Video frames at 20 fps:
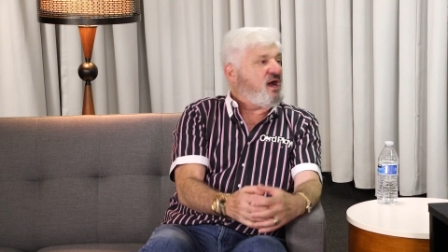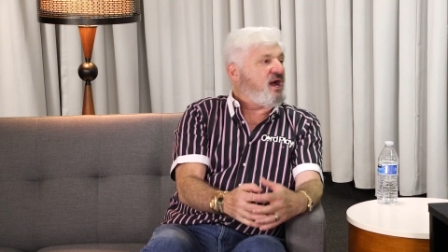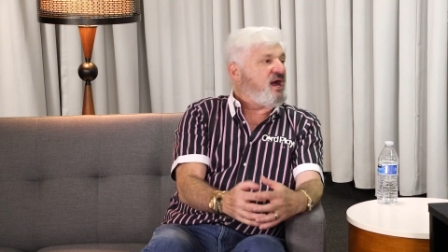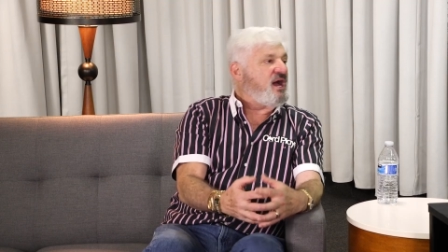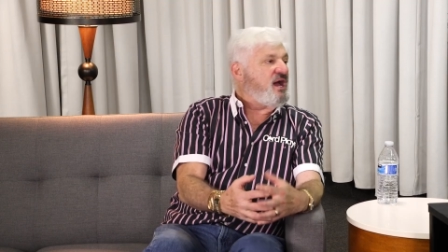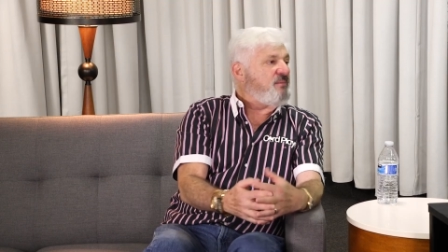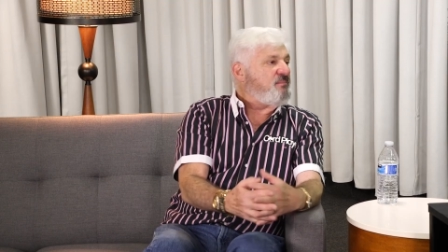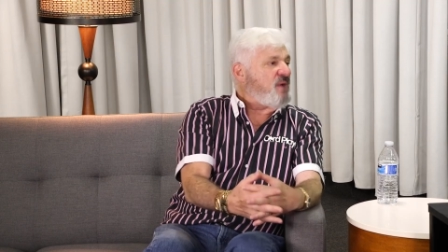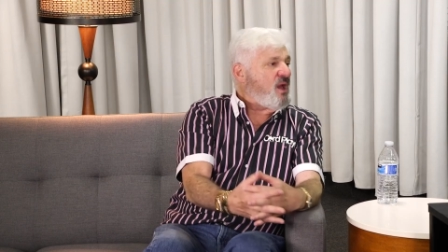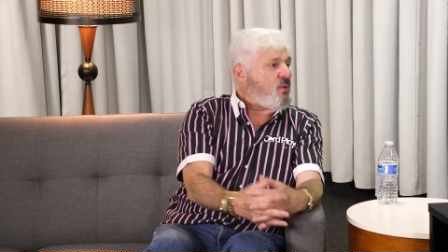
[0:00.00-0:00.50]

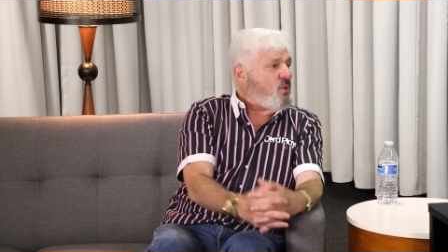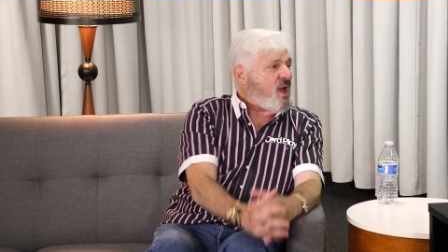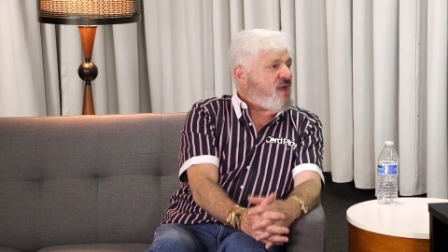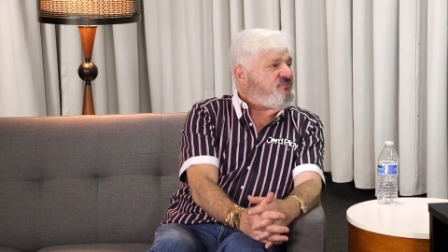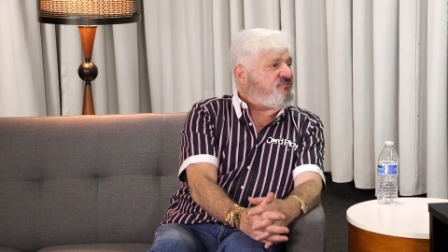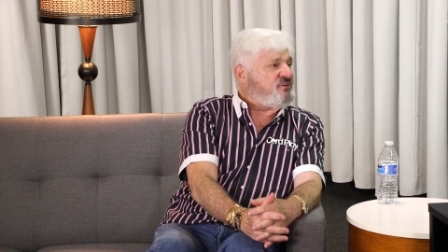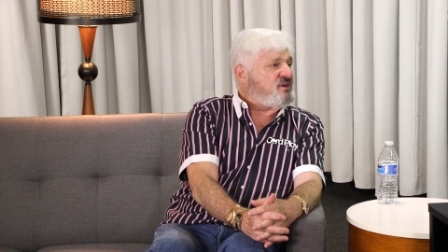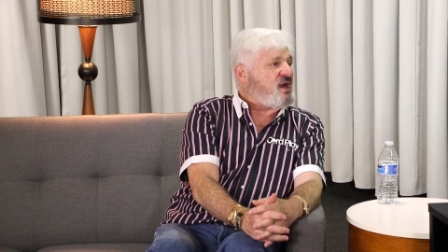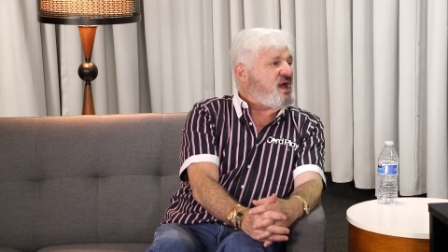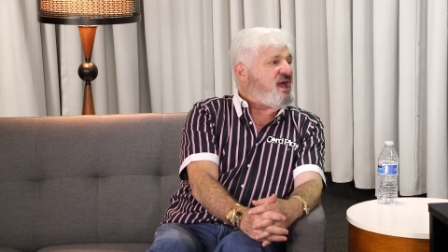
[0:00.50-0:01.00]
My
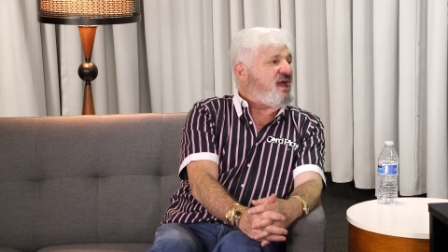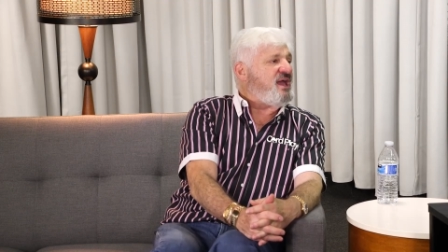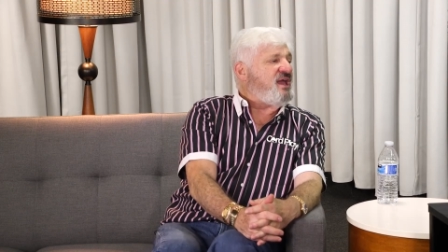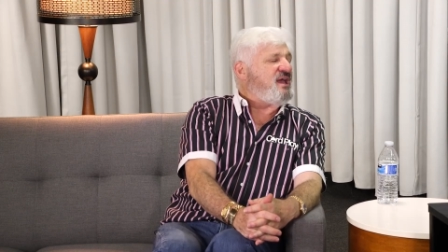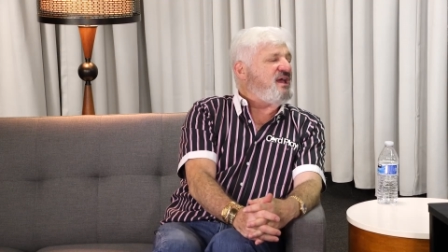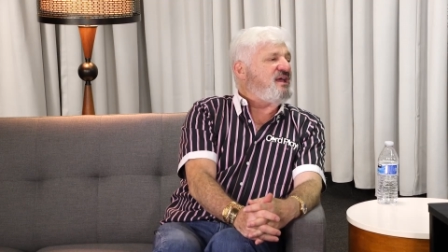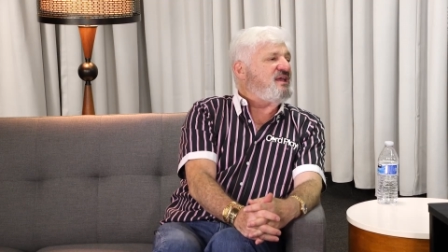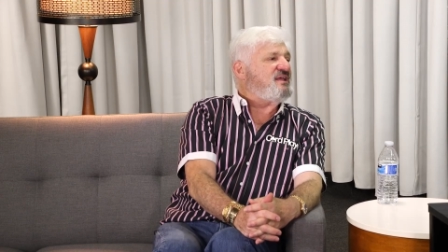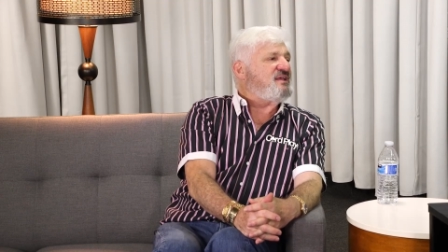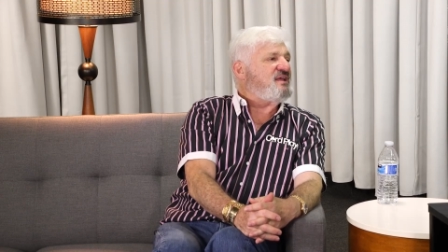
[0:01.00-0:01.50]
wife and I
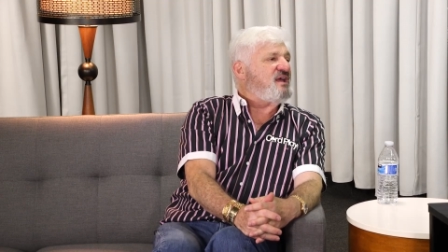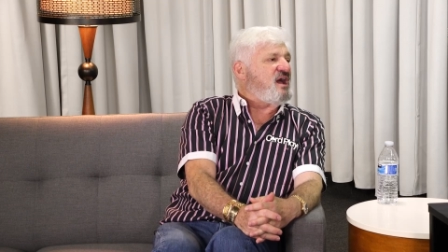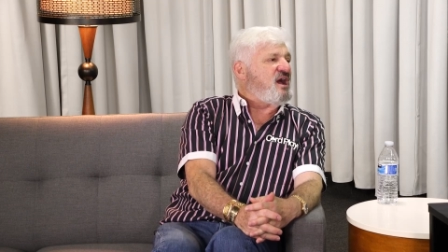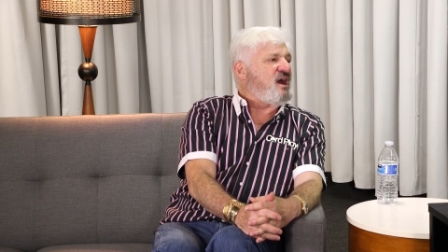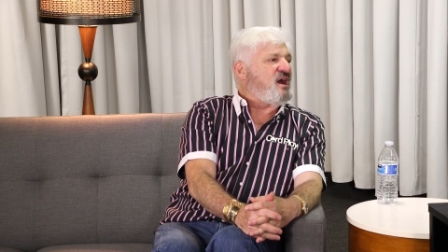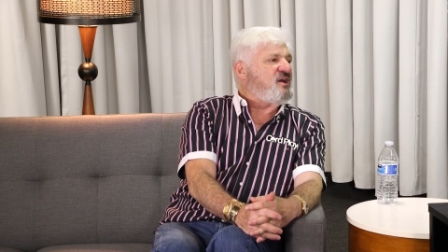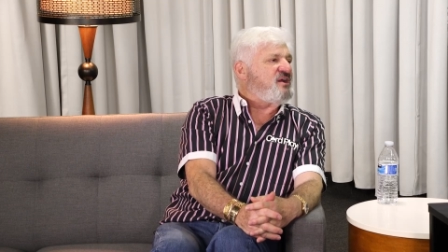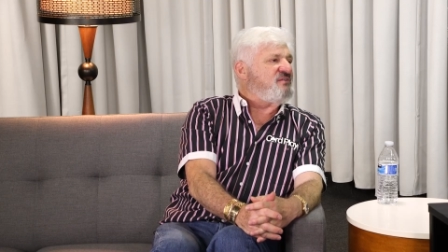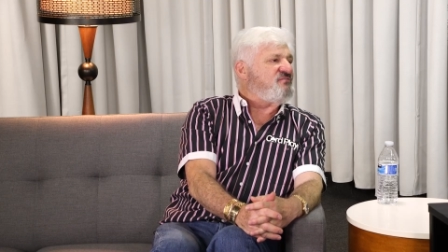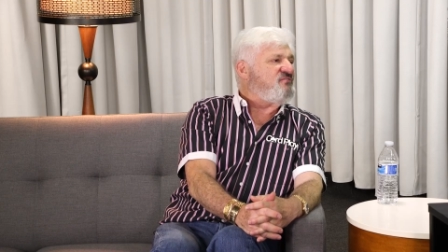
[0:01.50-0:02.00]

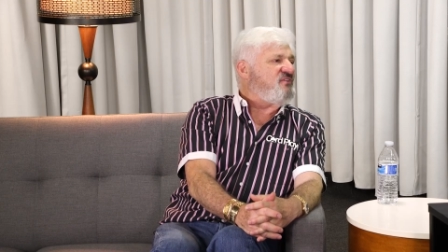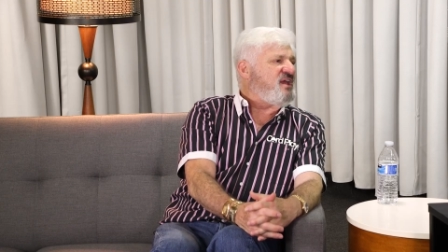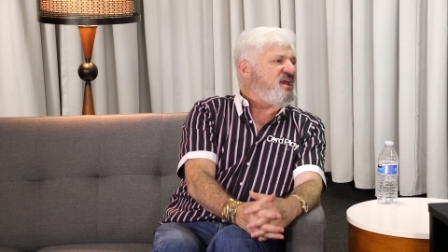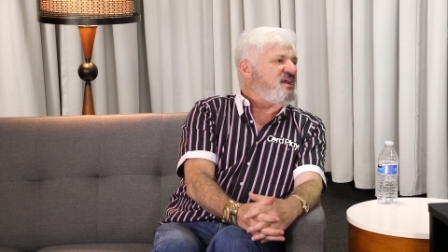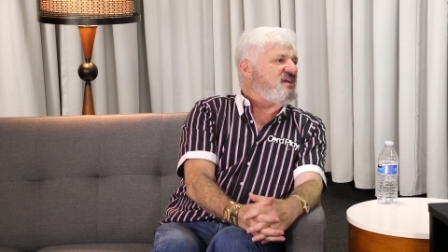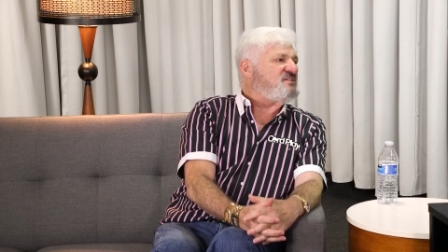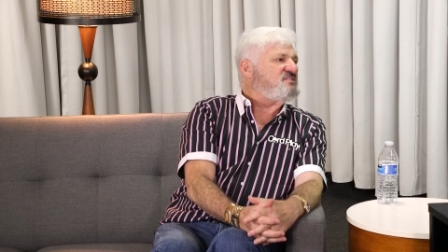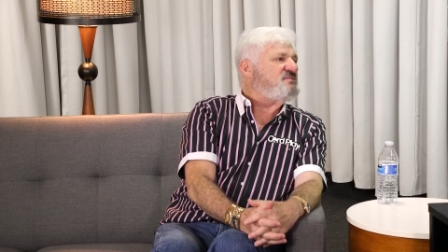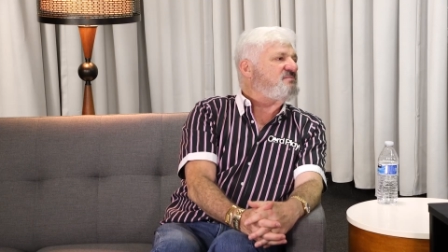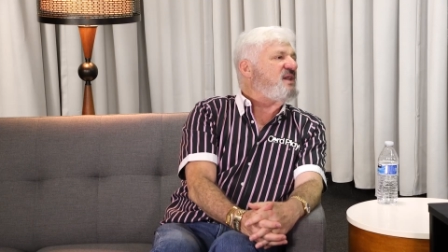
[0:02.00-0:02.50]
are in
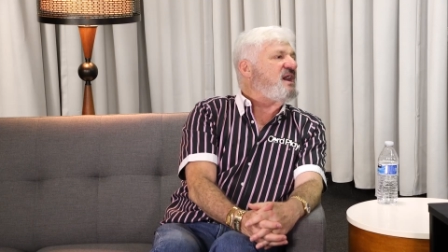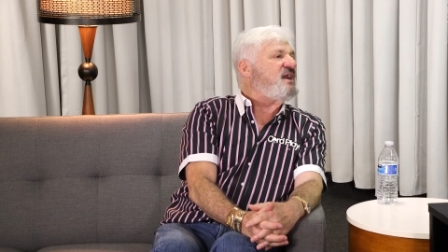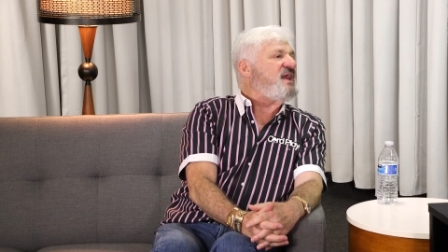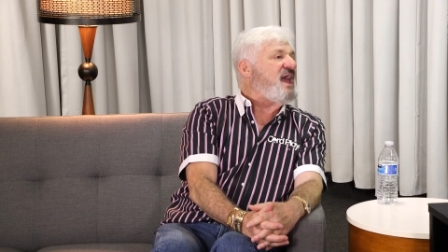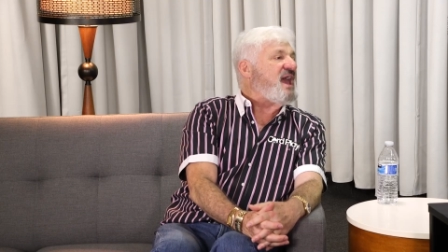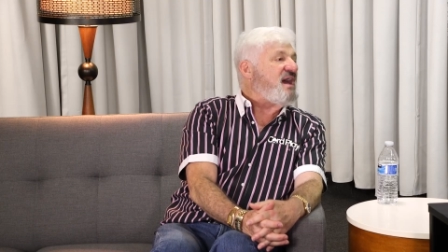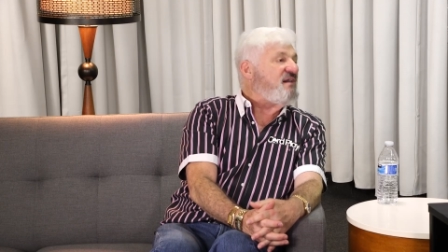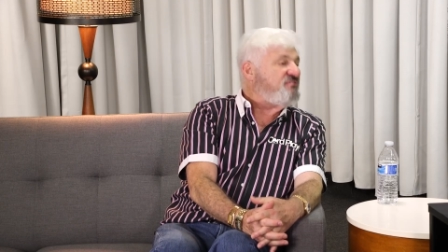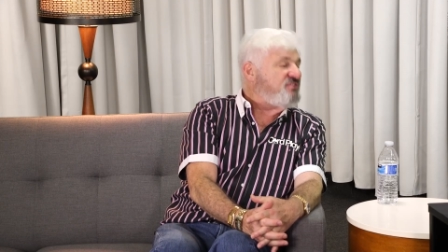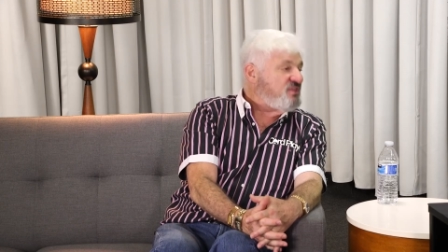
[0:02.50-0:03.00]
Vegas about
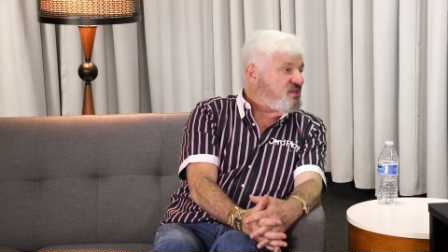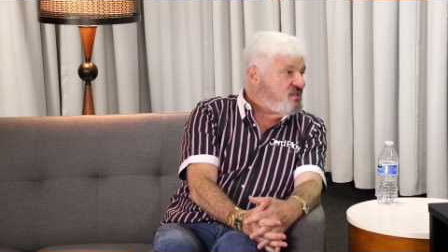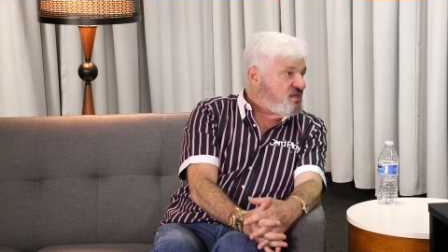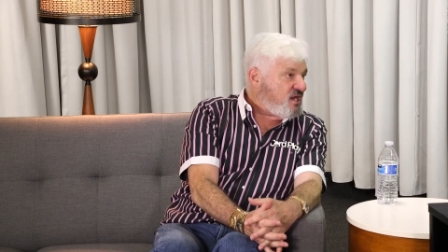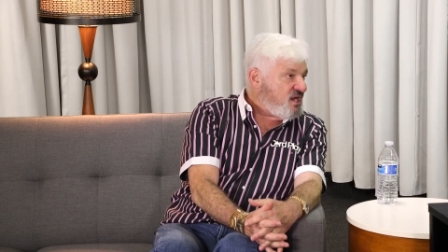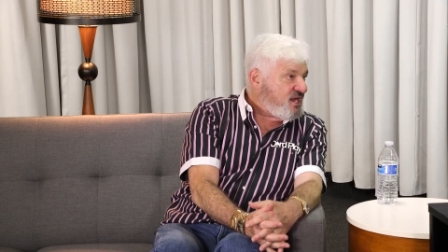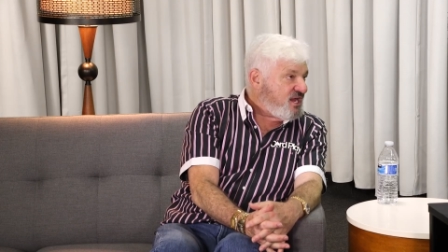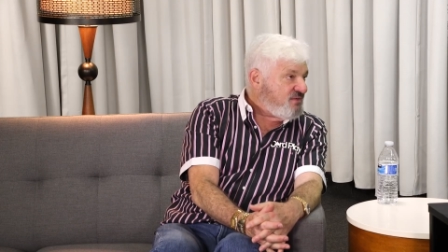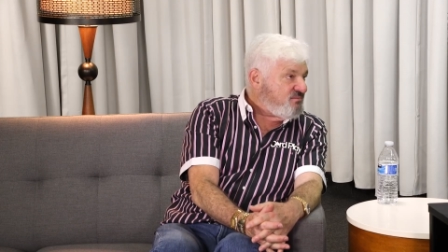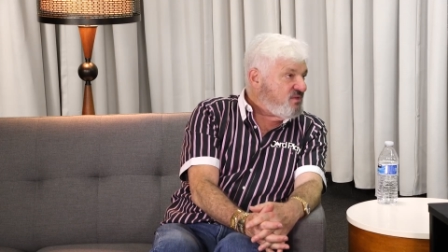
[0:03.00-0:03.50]
half the
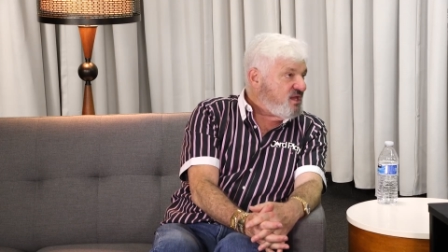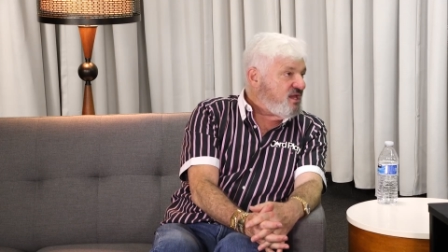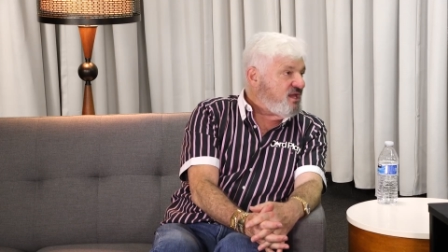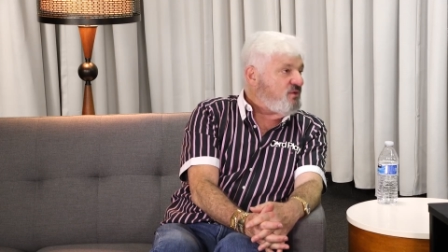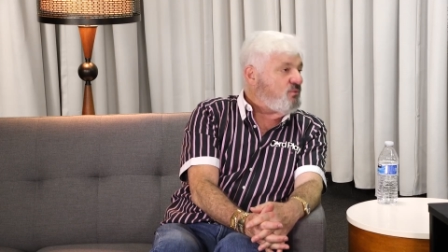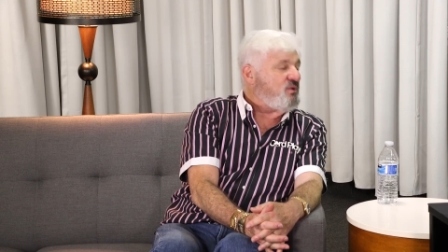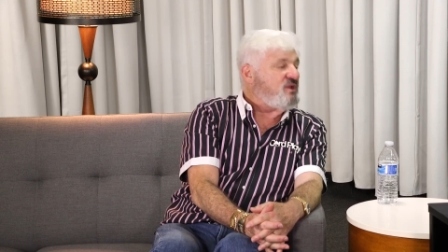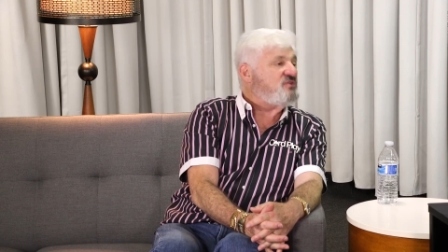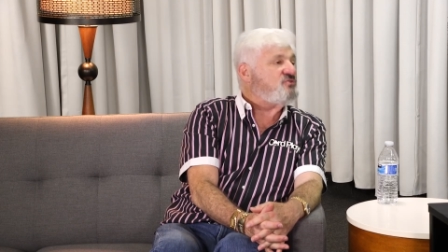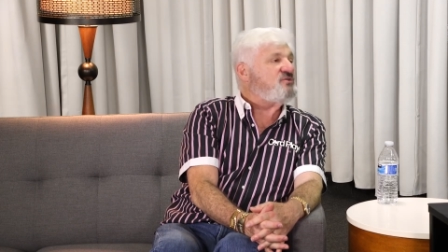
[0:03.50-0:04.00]
time,
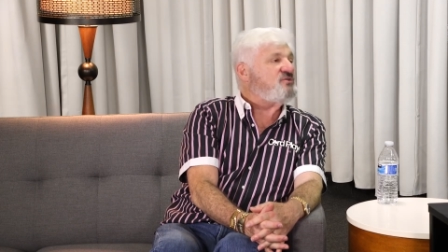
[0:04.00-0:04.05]
and we